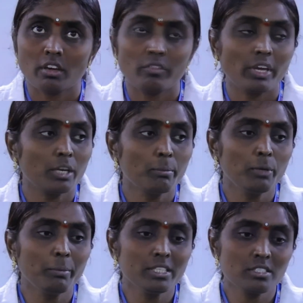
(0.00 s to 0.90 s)

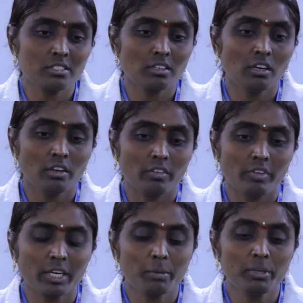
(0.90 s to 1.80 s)
Variable means
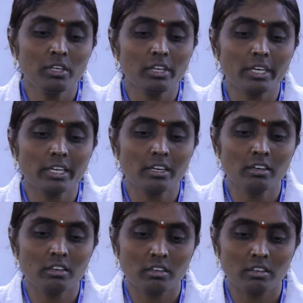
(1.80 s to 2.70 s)
variable. It
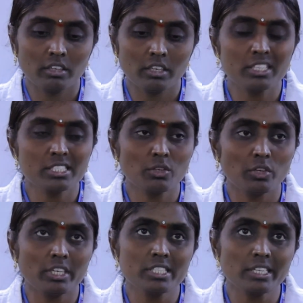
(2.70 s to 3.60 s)
is
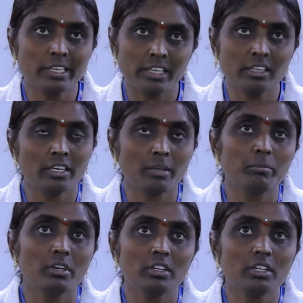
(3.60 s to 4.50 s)
a data
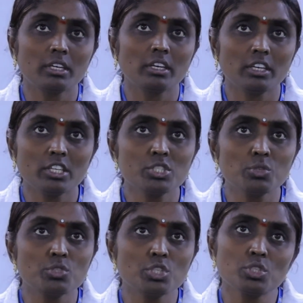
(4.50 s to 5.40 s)
name. It is
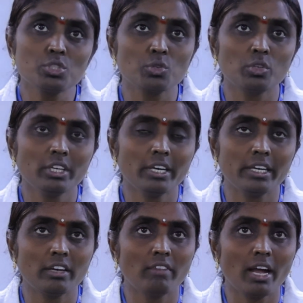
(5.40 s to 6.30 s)
used to store the
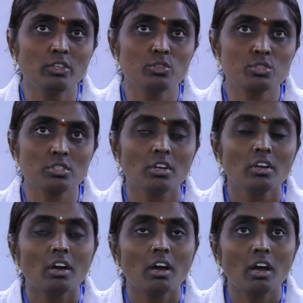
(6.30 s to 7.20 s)
data values.
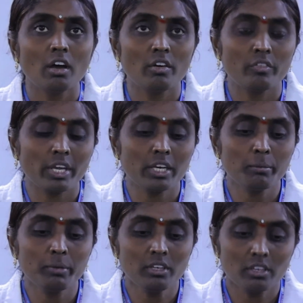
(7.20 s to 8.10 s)

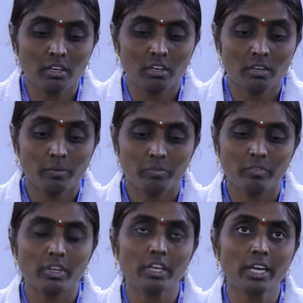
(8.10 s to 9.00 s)
Variable,
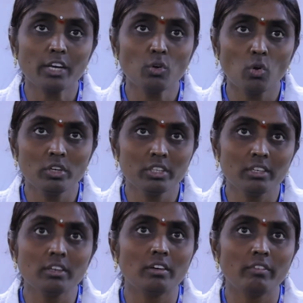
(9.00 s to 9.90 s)
it can hold
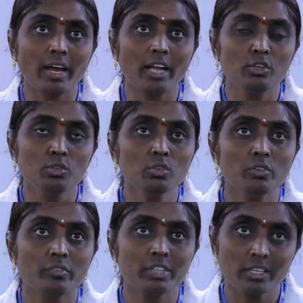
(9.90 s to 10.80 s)
the value
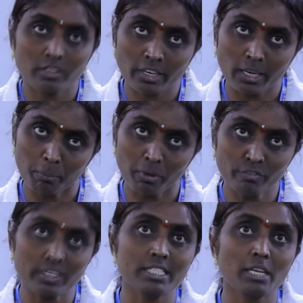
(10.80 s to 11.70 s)
with the help
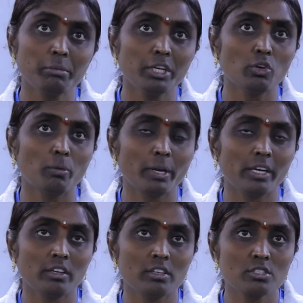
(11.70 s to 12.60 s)
of assignment
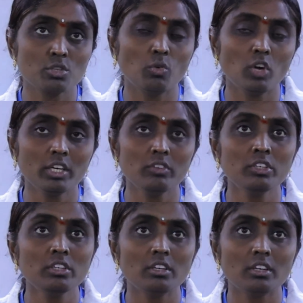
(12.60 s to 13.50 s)
operator. So
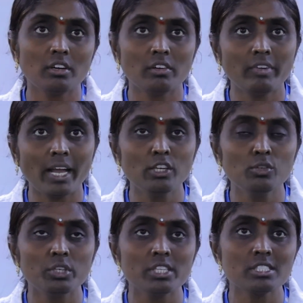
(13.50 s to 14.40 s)
whatever
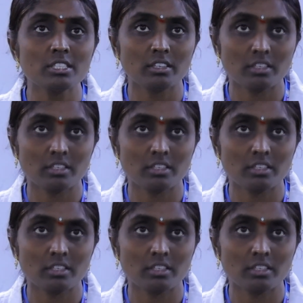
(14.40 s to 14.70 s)
value is